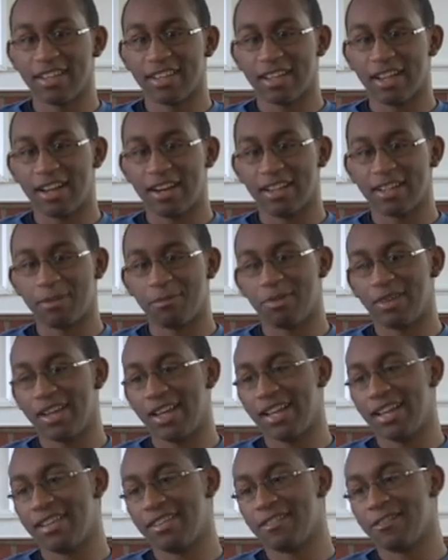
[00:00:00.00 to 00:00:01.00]
kind of
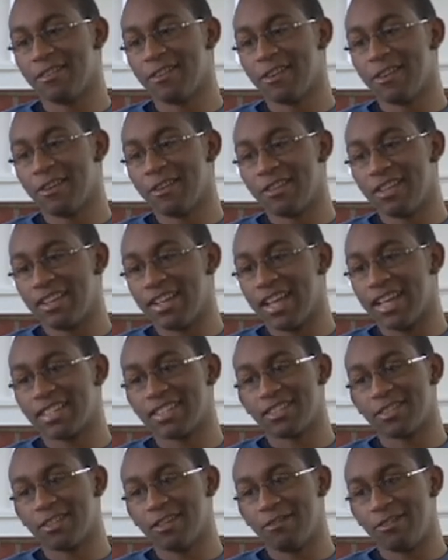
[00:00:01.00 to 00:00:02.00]
complain the
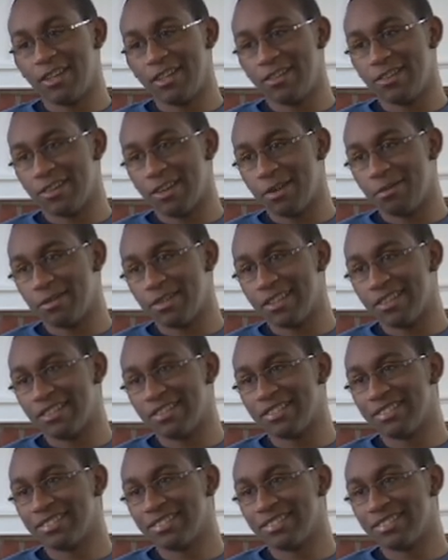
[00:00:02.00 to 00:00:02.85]
next event you come to.